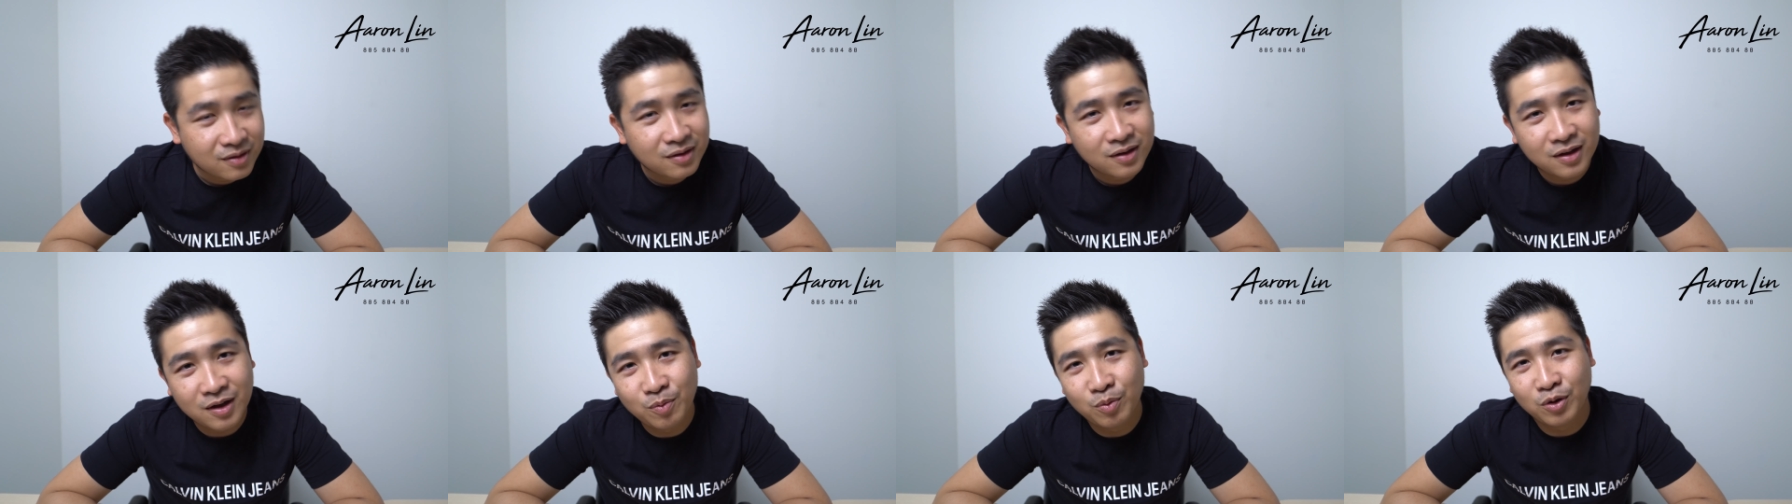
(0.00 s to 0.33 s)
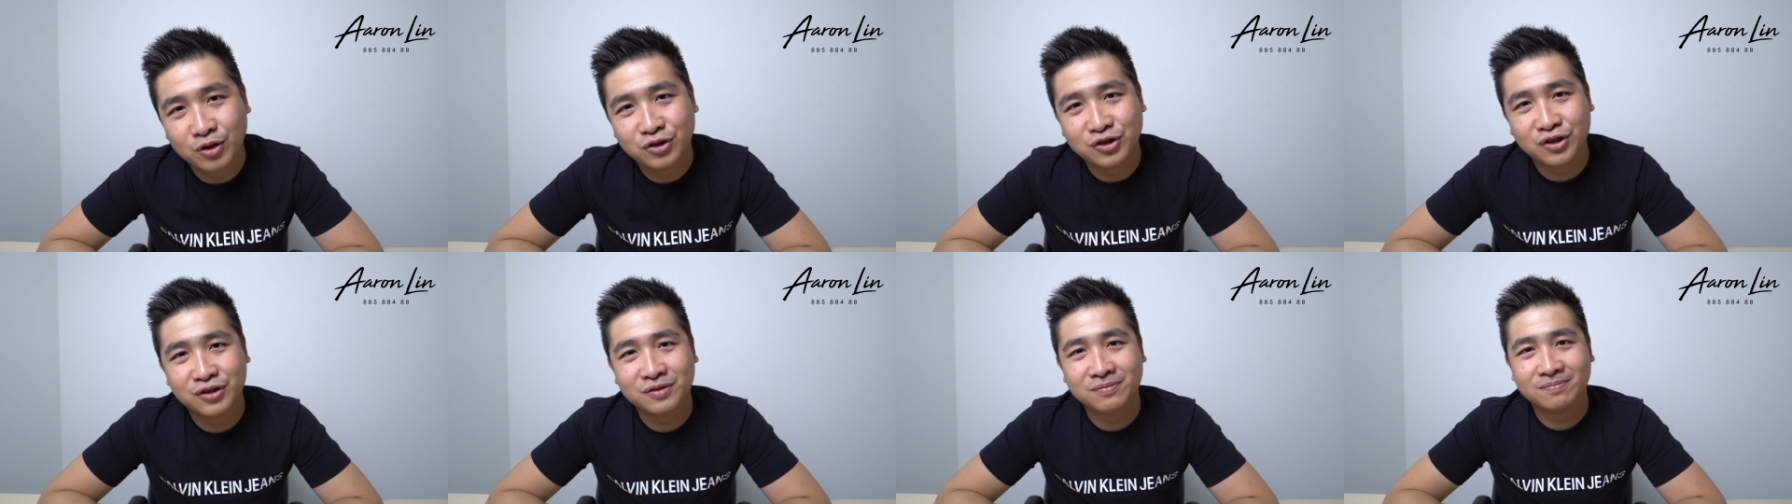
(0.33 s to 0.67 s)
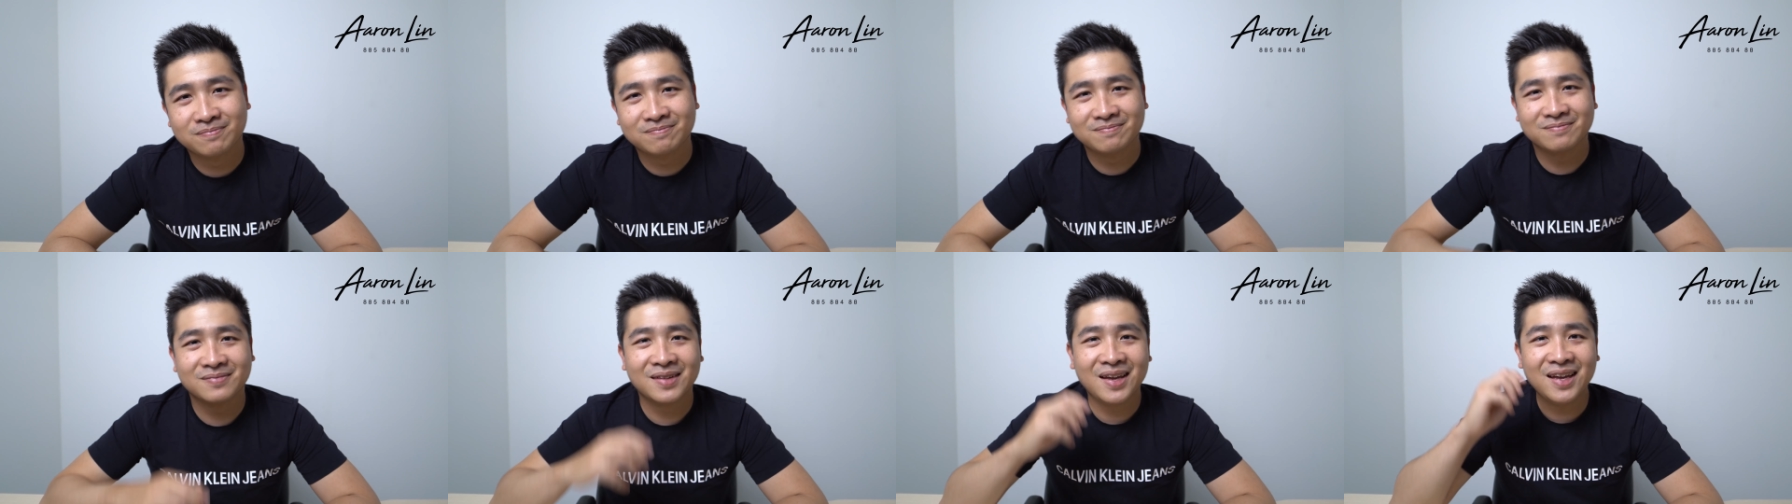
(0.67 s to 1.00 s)
keep watching.
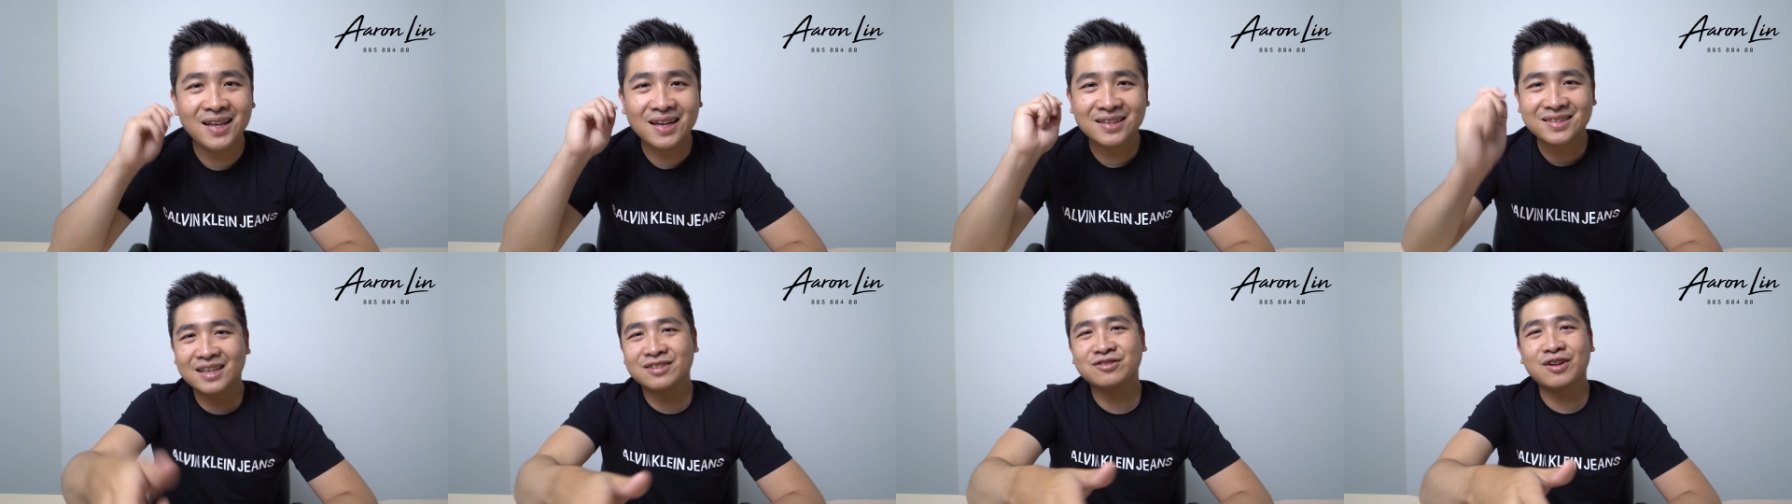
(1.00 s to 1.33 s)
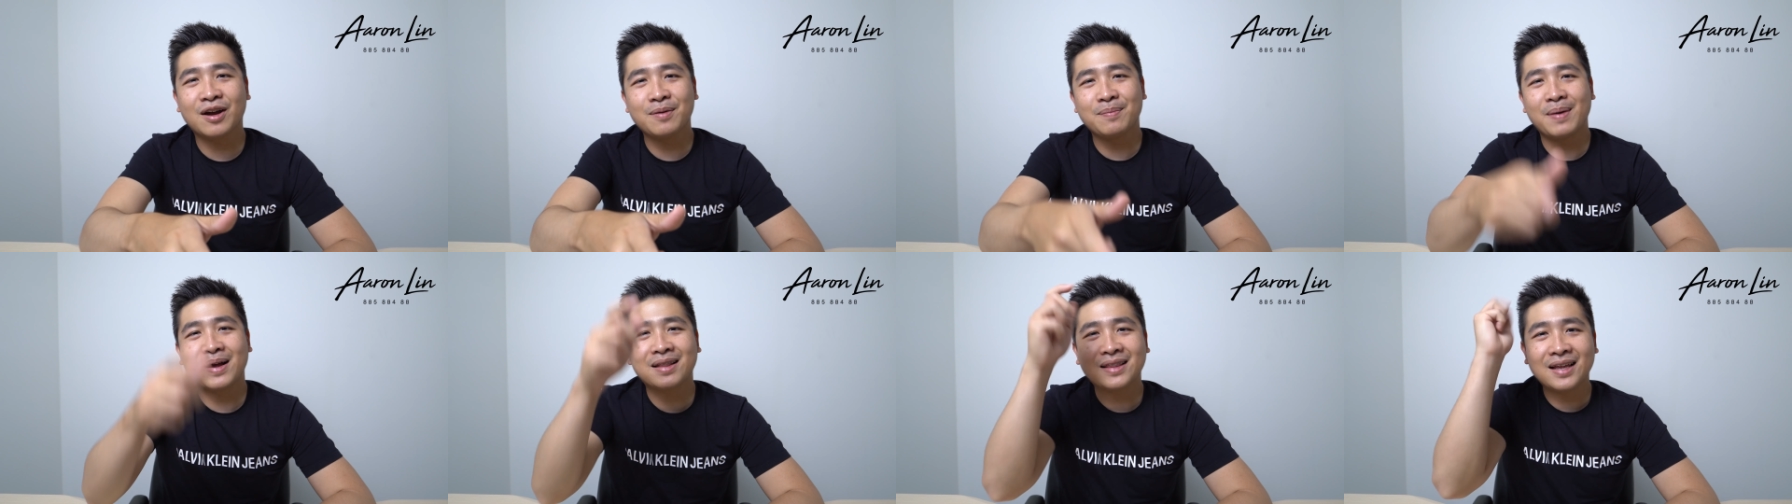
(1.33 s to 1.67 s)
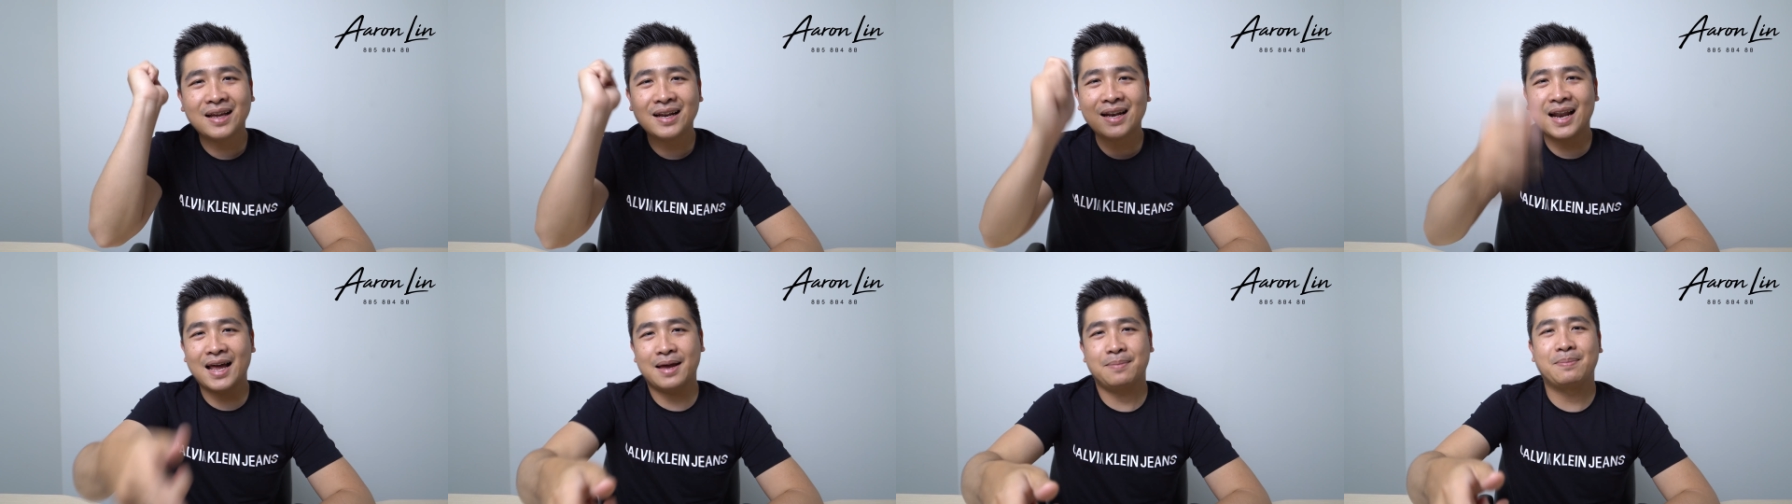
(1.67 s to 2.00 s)
Hit the subscribe
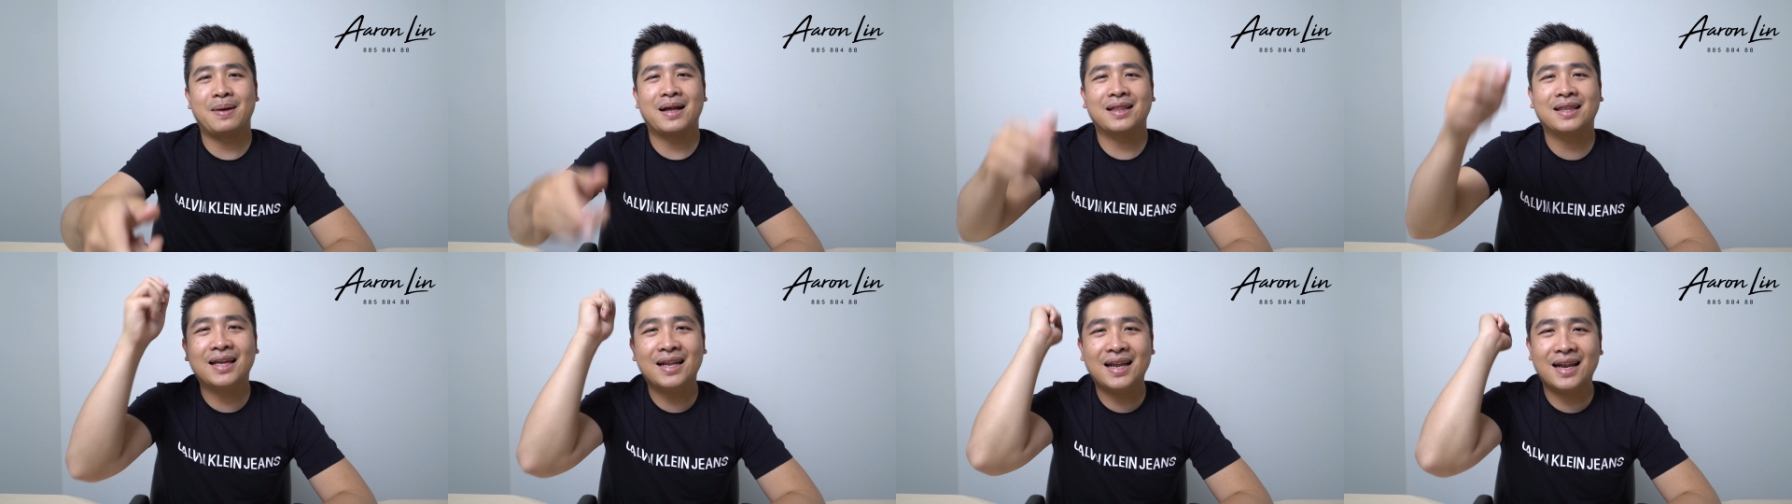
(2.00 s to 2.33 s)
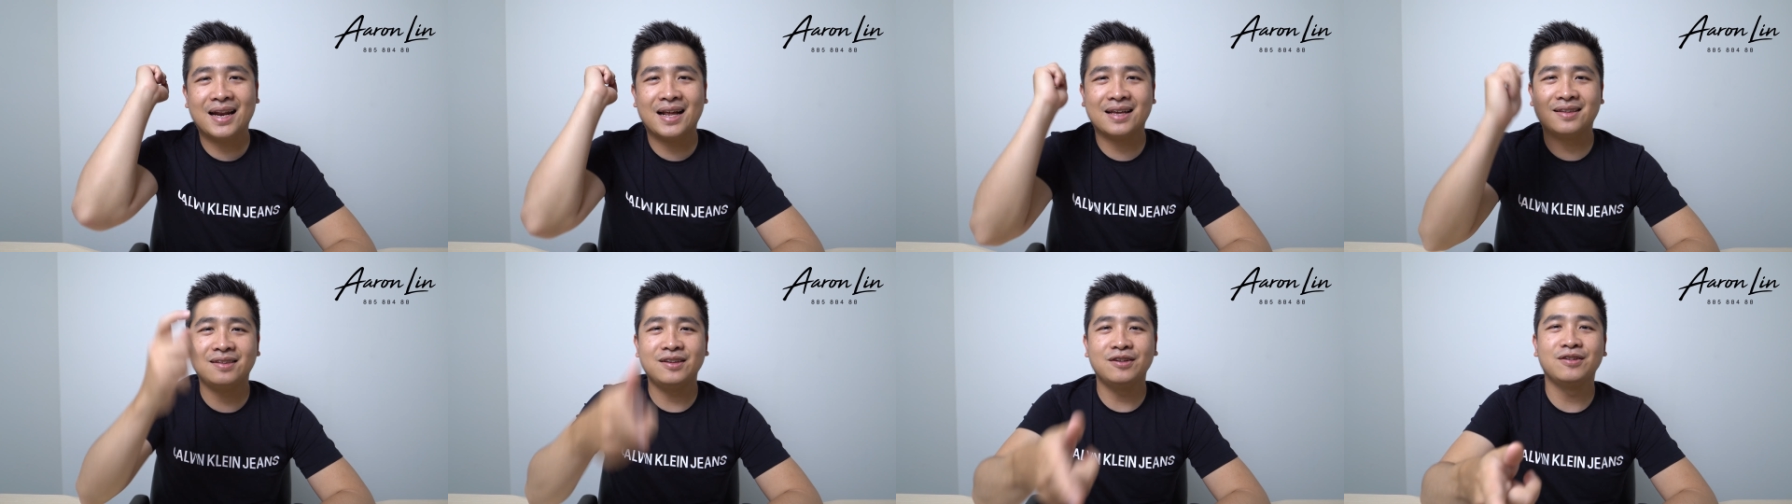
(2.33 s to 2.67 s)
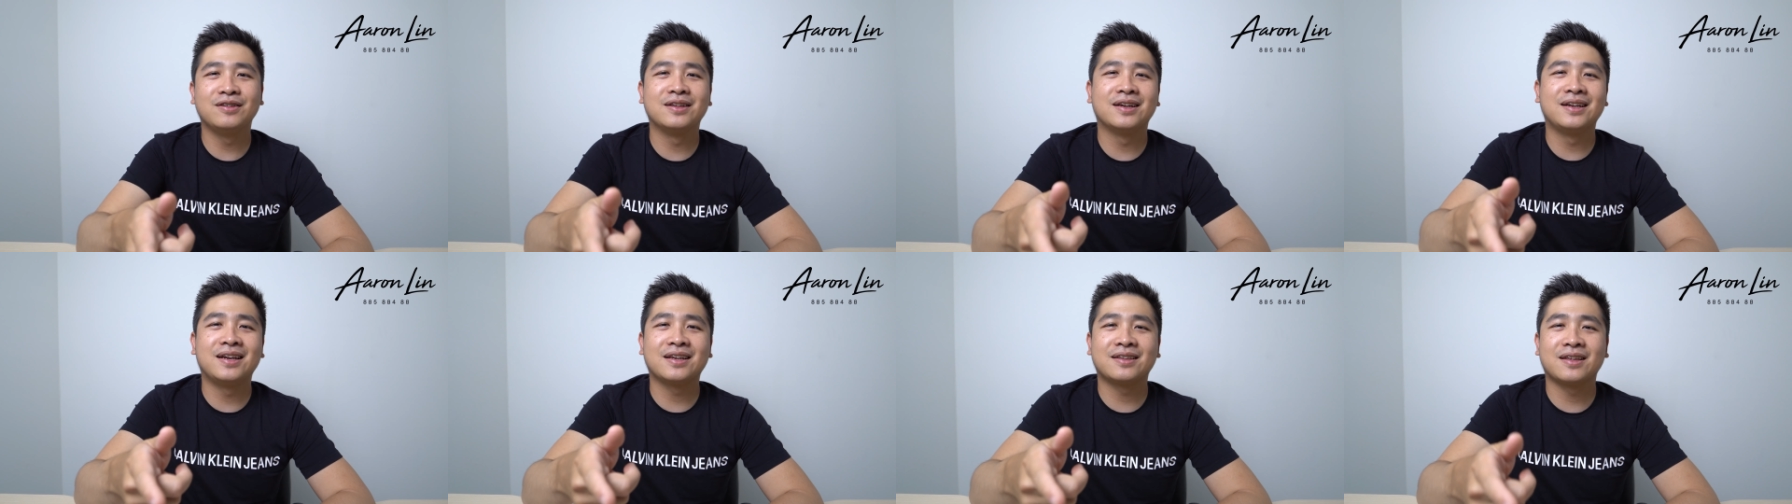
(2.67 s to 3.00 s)
button, like button, and I see you
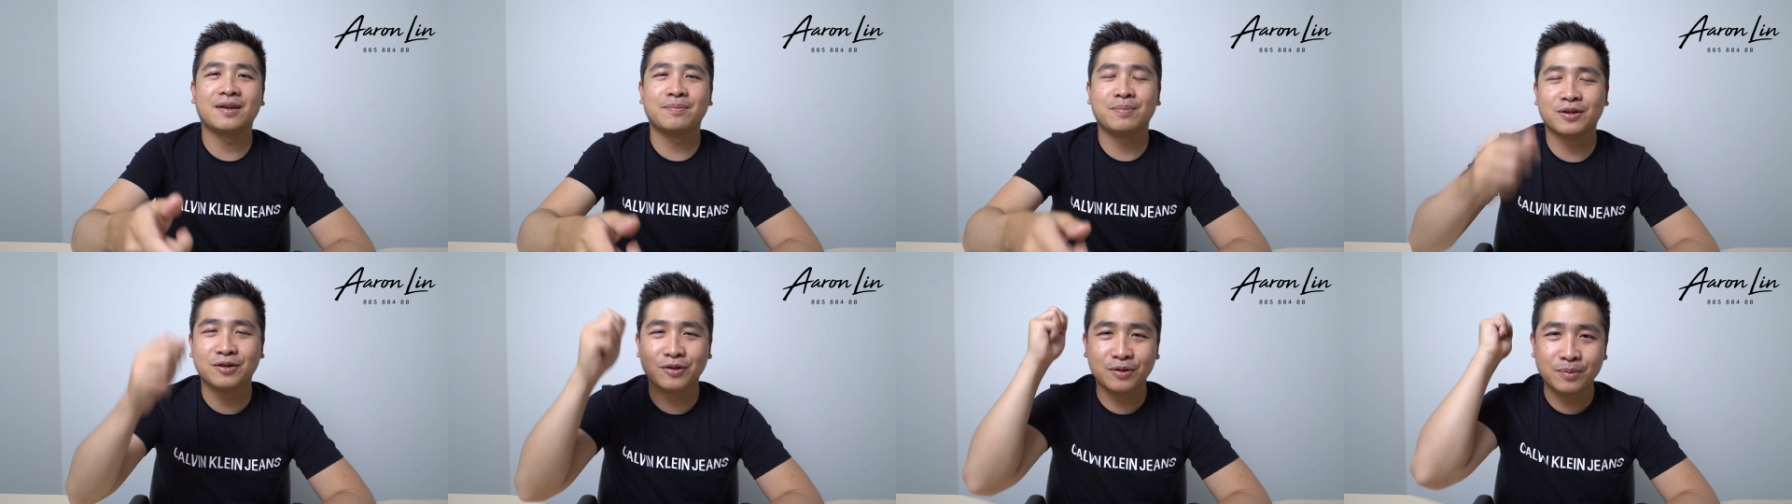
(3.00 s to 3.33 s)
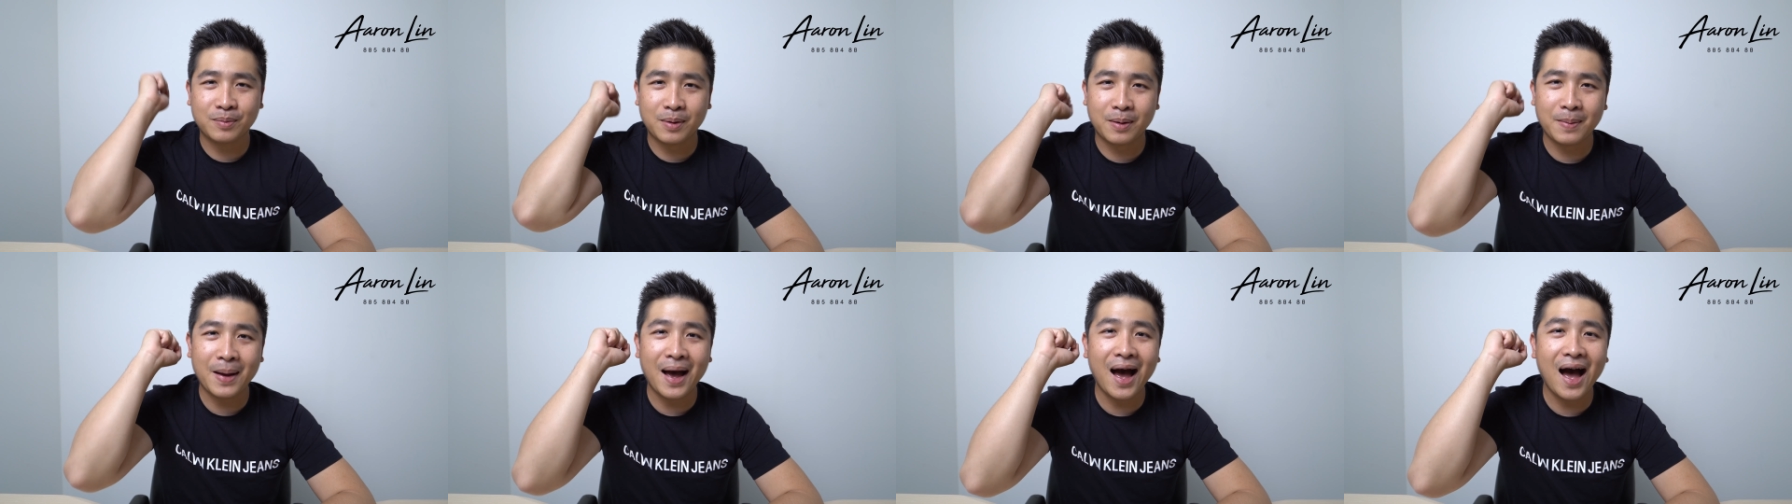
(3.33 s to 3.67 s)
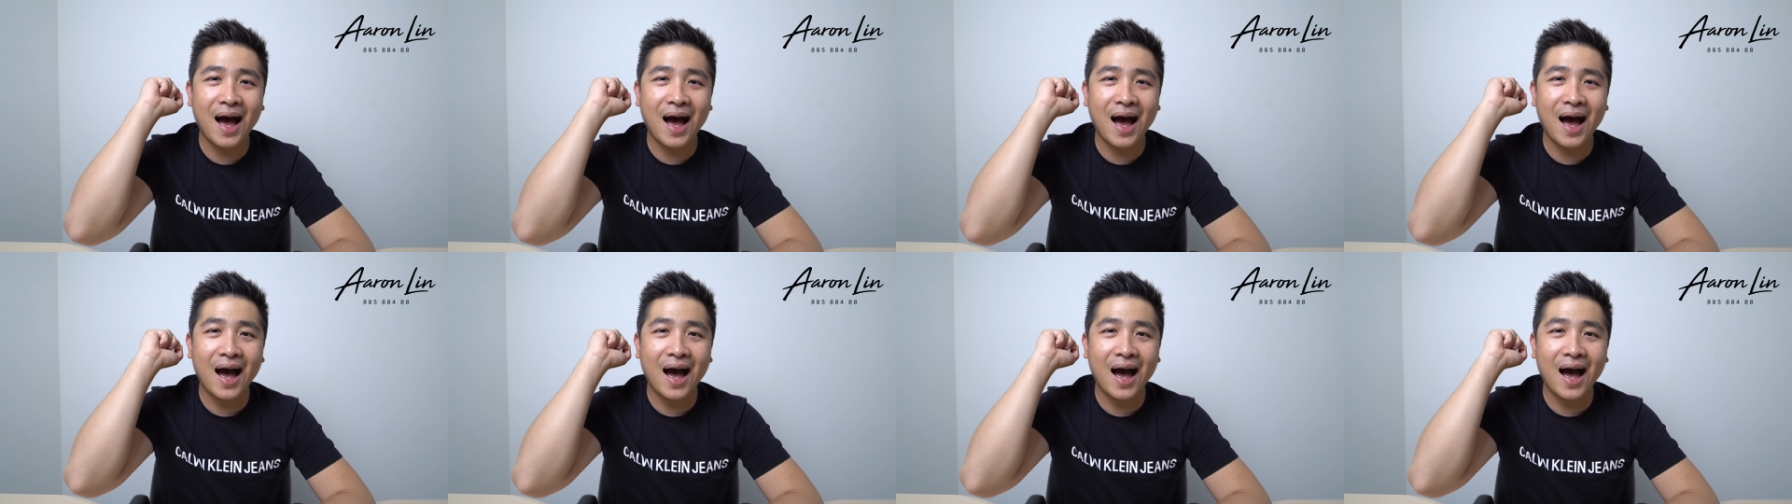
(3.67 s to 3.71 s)
in the next episode. Bye